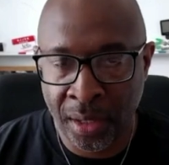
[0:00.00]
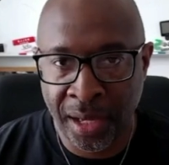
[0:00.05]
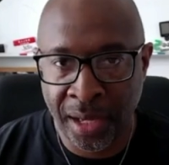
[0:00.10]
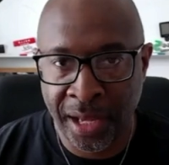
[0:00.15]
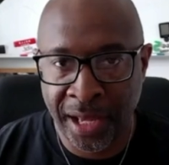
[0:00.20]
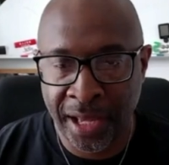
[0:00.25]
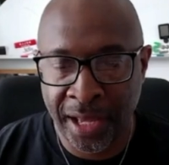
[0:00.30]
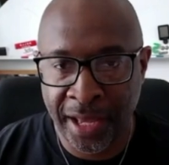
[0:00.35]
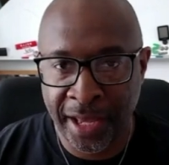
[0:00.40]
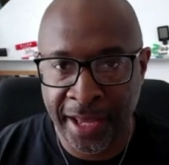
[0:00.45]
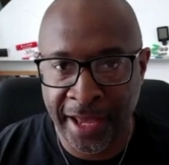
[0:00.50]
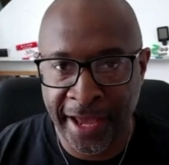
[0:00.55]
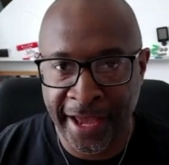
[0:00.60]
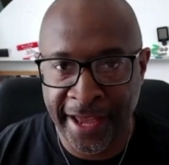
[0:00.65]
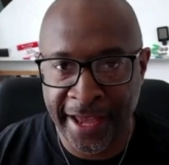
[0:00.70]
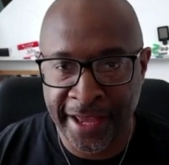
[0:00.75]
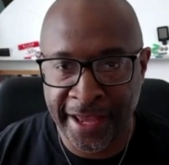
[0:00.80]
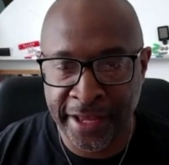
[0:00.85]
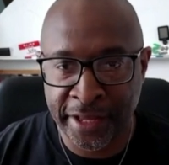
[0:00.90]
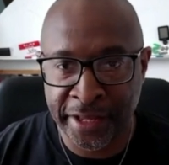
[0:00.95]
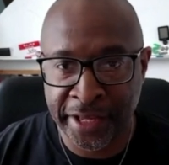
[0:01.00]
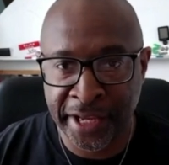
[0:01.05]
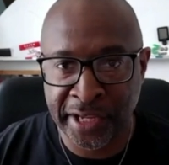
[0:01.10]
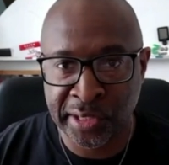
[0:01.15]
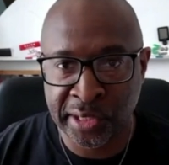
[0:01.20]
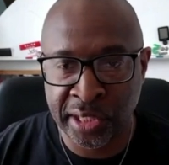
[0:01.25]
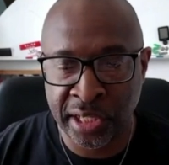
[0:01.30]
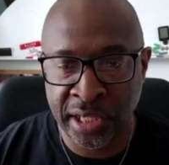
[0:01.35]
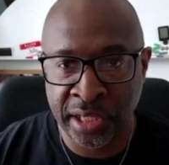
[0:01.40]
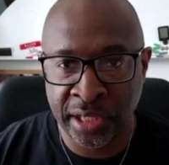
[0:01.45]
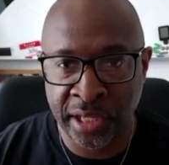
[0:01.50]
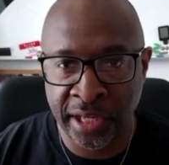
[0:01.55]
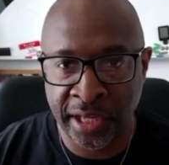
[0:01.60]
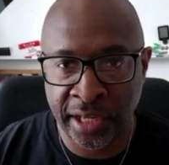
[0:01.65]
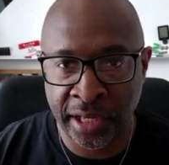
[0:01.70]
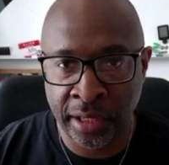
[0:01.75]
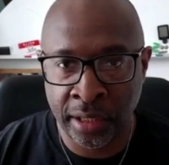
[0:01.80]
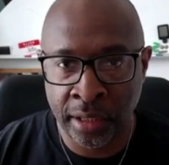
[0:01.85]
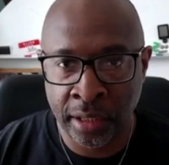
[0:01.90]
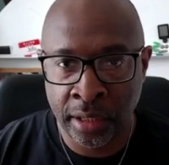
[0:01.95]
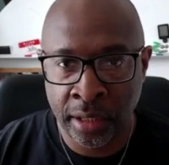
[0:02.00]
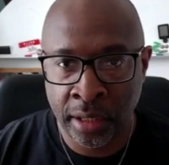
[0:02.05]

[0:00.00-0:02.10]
Hey, Case Dean here.